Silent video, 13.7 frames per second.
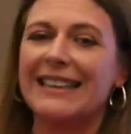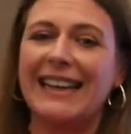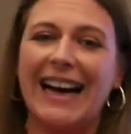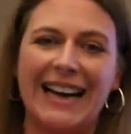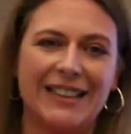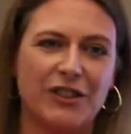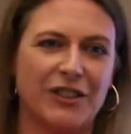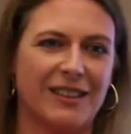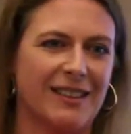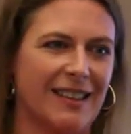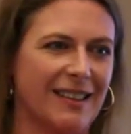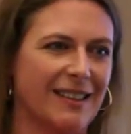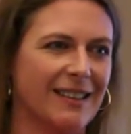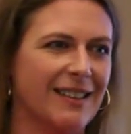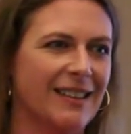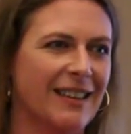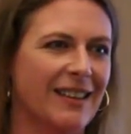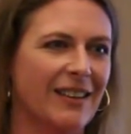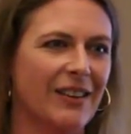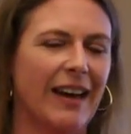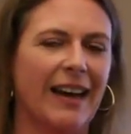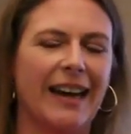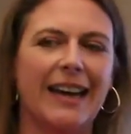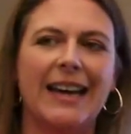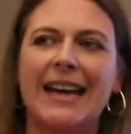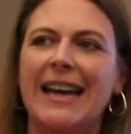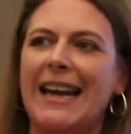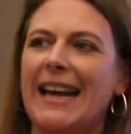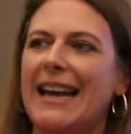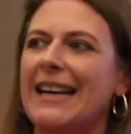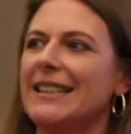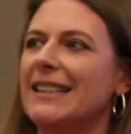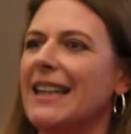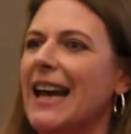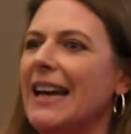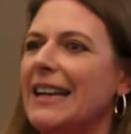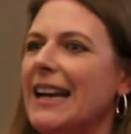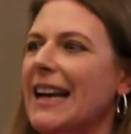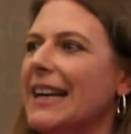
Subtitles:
consciousness, okay, is that